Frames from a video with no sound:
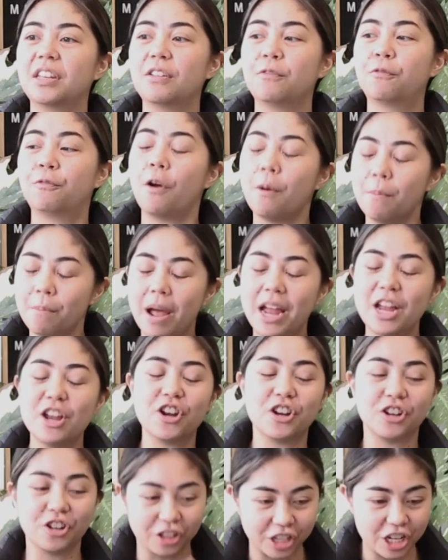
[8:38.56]
from my
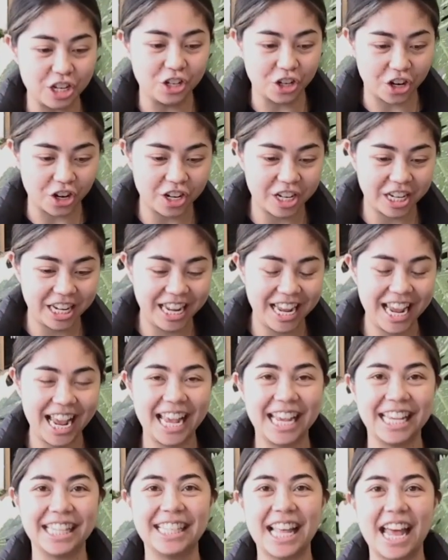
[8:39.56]
early journey
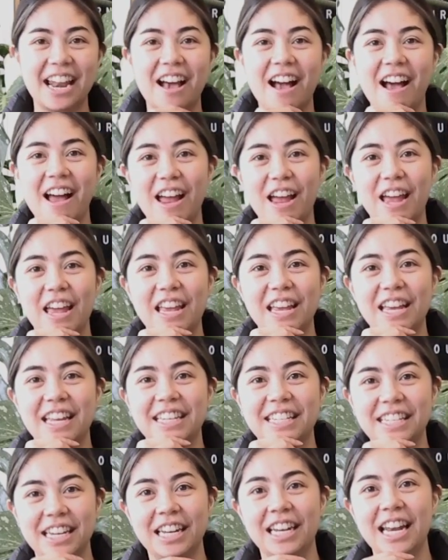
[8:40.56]
is that
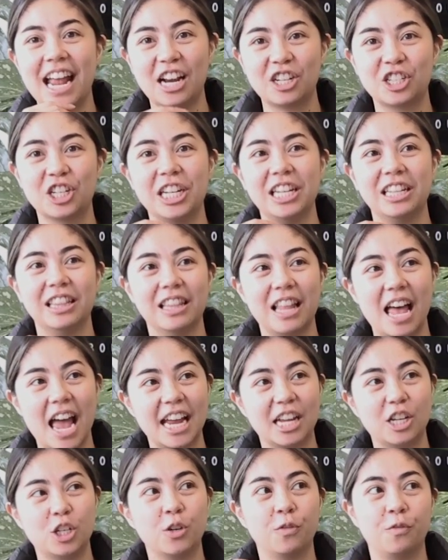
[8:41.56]
I didn't actually
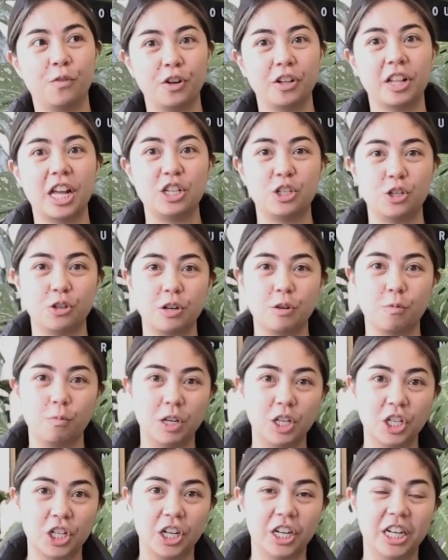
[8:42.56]
like to fertilize during
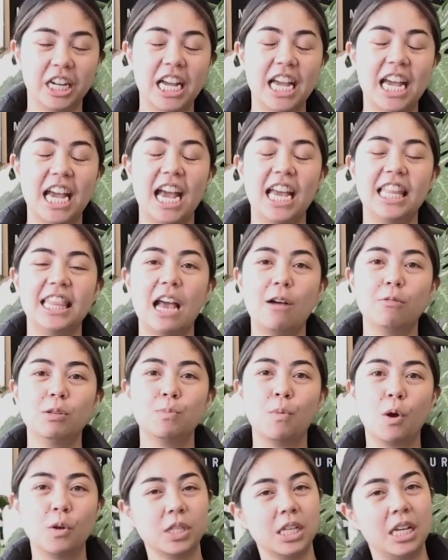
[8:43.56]
winter. And that
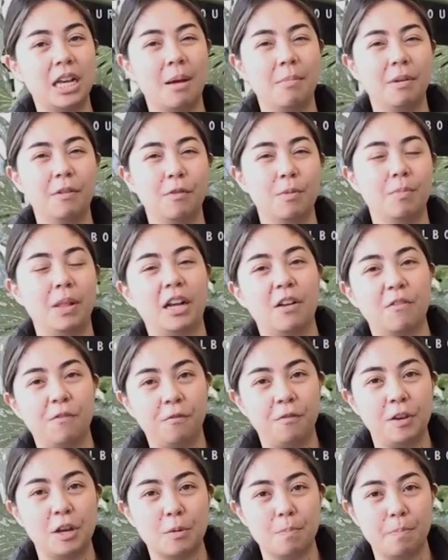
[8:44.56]
was mostly coming from like a
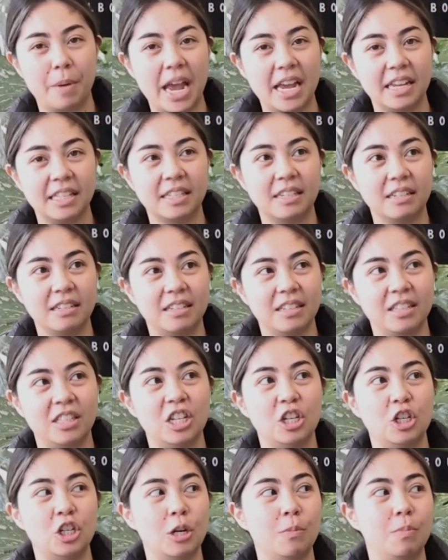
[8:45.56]
fear-based
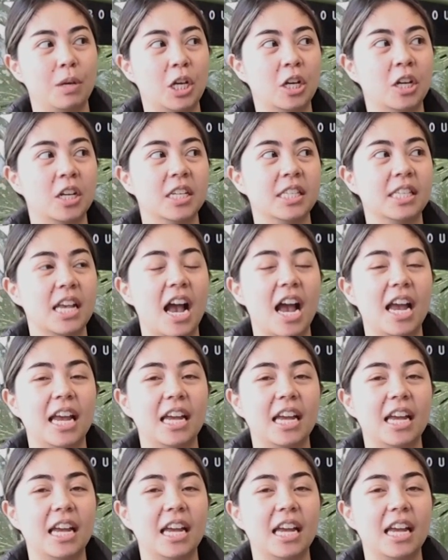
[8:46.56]
decision because